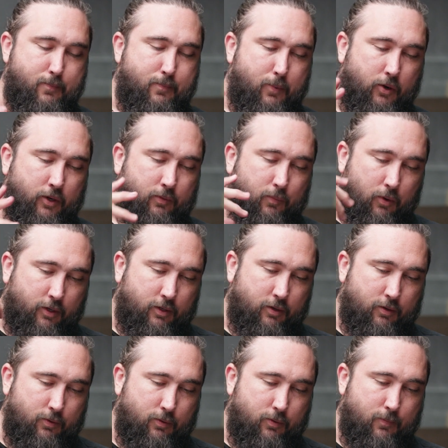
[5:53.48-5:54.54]
Boyce wants
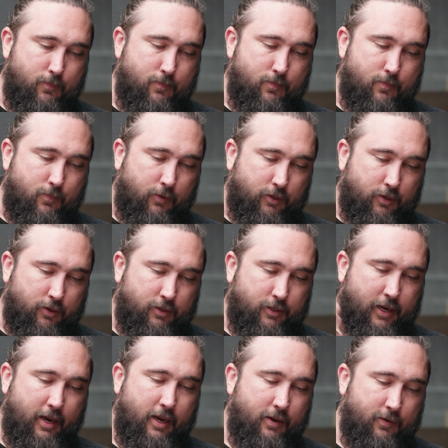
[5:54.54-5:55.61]
to
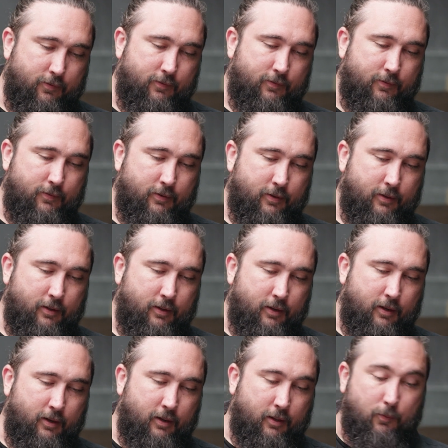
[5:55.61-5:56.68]
save
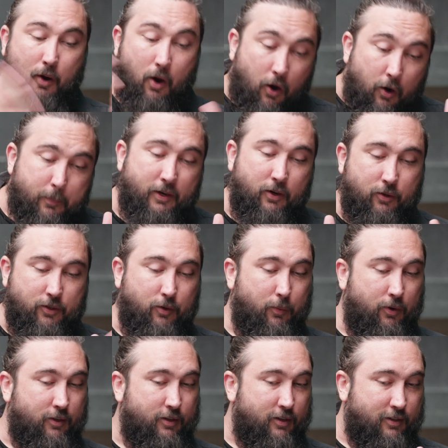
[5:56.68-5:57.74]
the world, but he also
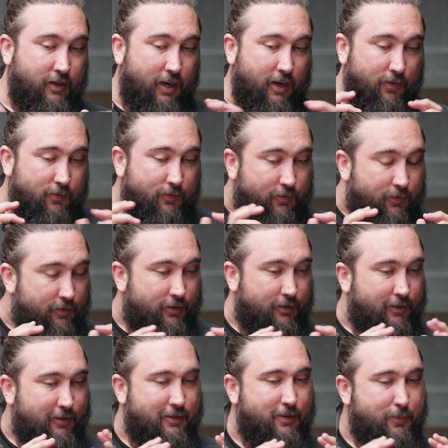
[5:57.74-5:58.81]
wants to save
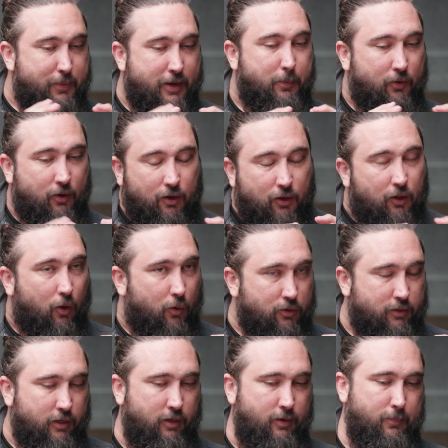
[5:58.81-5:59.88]
the people that are close
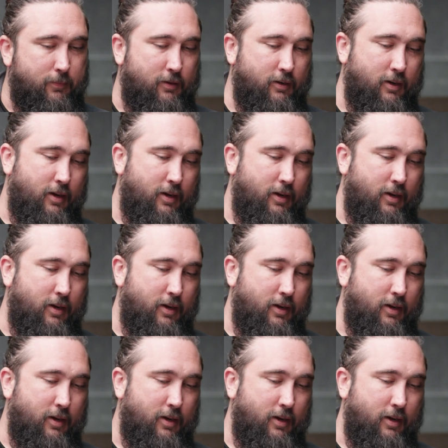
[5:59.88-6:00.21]
to him.